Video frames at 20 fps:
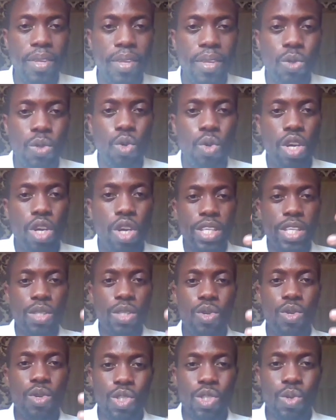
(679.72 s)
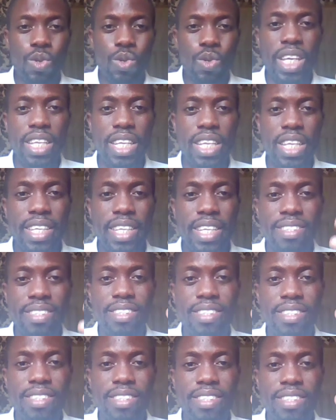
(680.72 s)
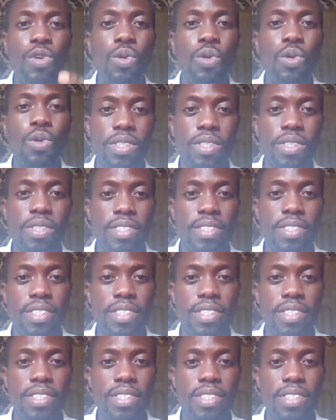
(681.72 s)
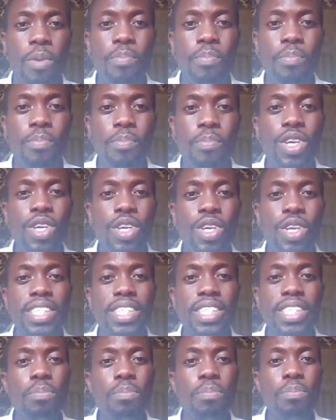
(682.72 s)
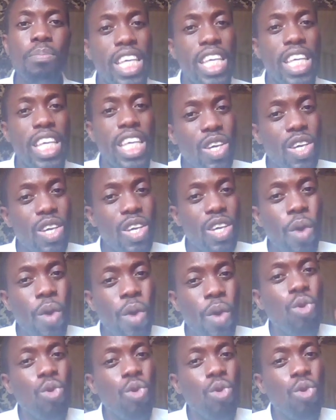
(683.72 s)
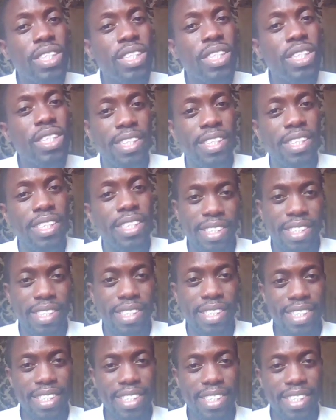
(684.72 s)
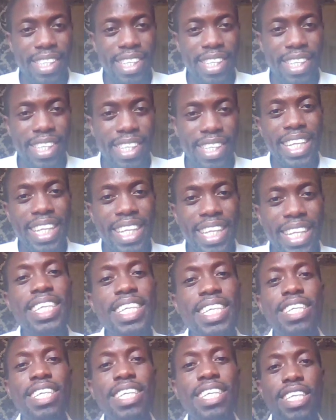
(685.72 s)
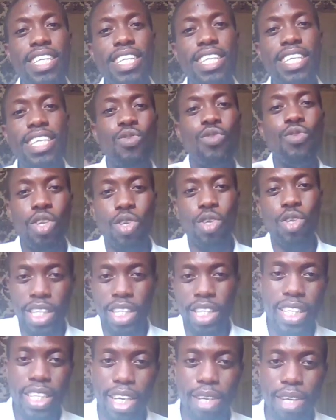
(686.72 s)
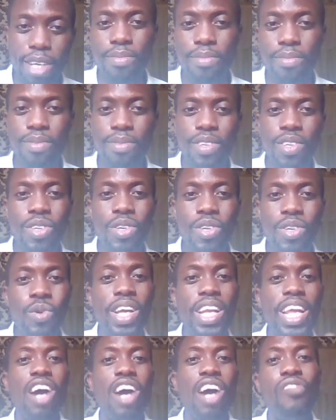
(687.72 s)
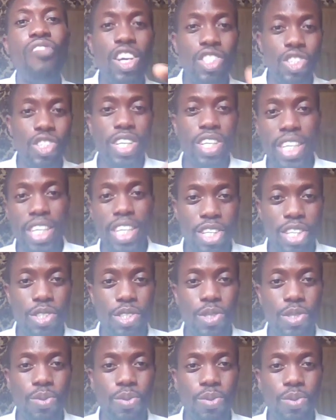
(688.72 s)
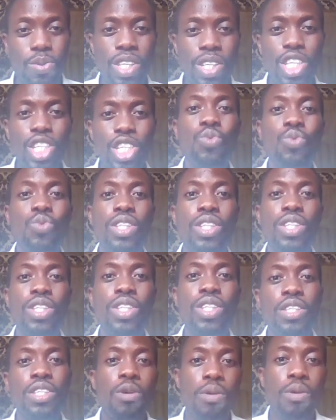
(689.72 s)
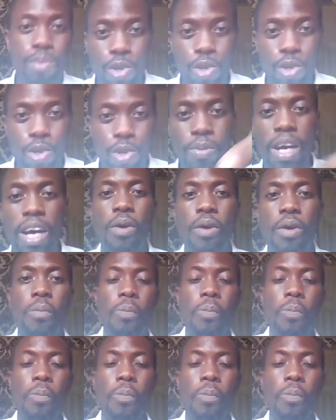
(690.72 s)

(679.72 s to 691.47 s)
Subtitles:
So Yhwh is the one sustaining the existence of all those things. But he said, but when those things that he is the one sustaining them, when they are fashioned against you, it will not prosper.